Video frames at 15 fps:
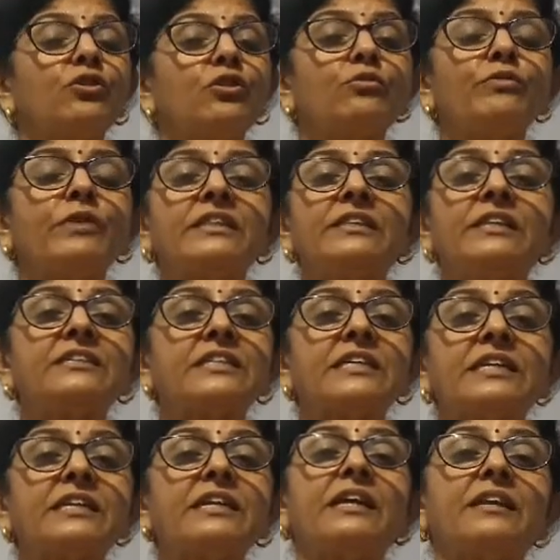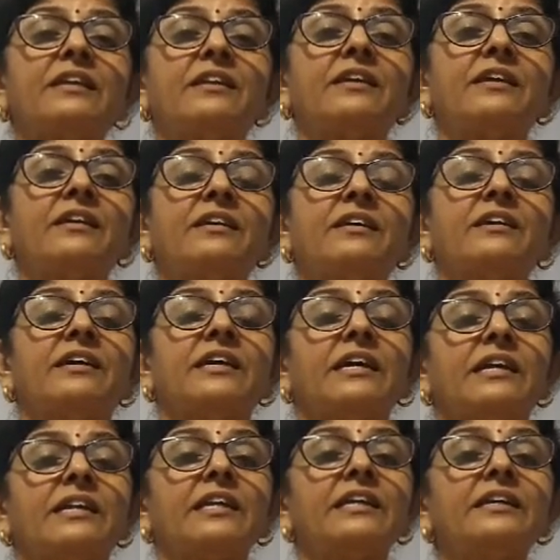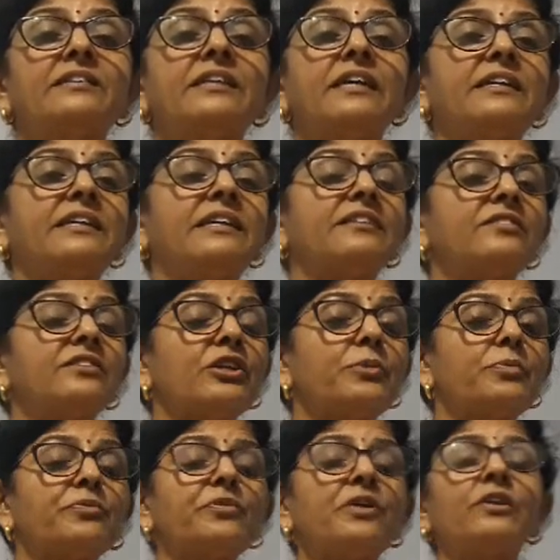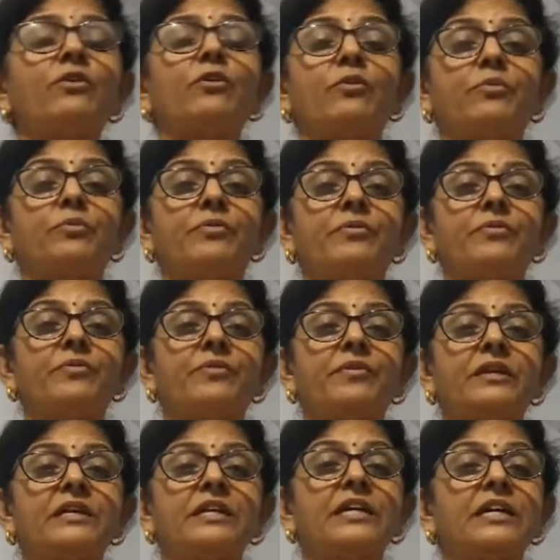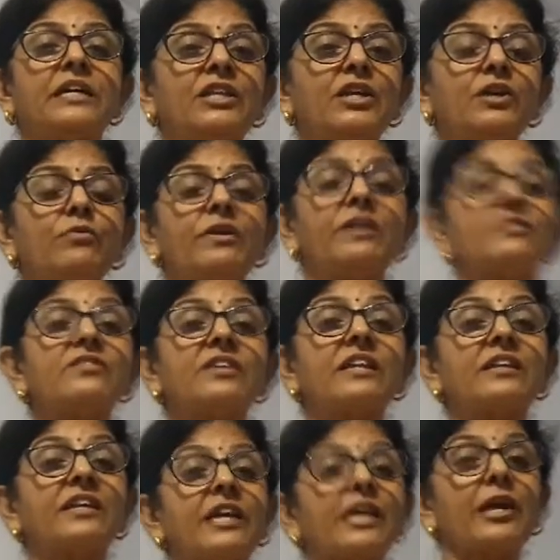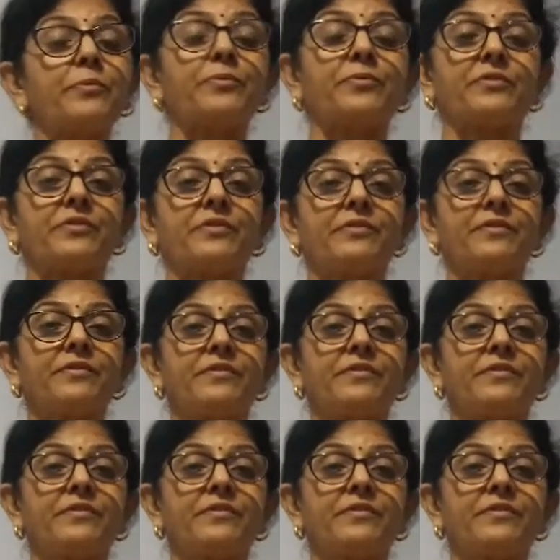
So when the children read the description of rivers and caves